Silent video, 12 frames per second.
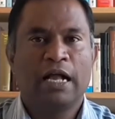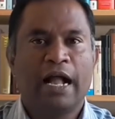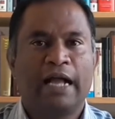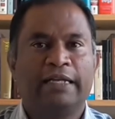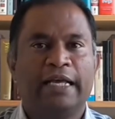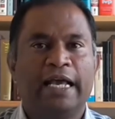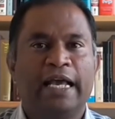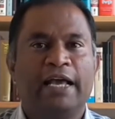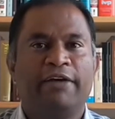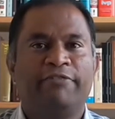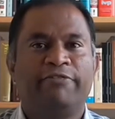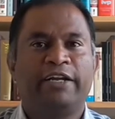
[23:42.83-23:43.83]
and
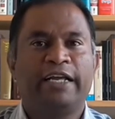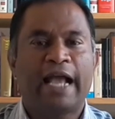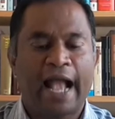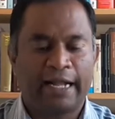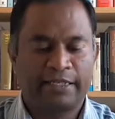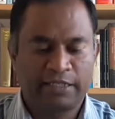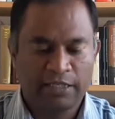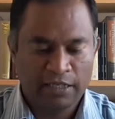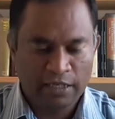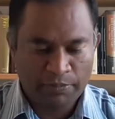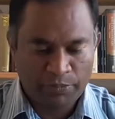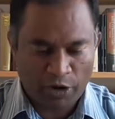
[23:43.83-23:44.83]
every act
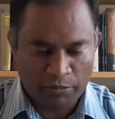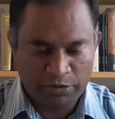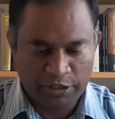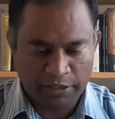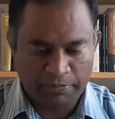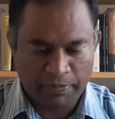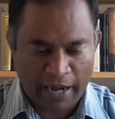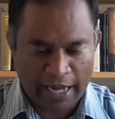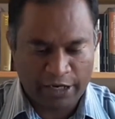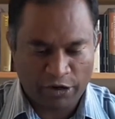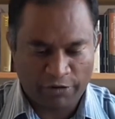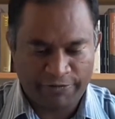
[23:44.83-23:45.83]
prompted by
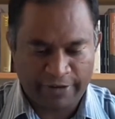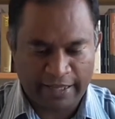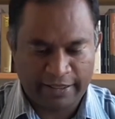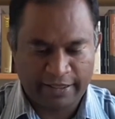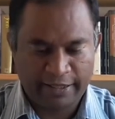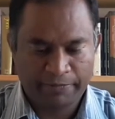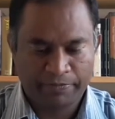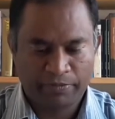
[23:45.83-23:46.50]
your faith.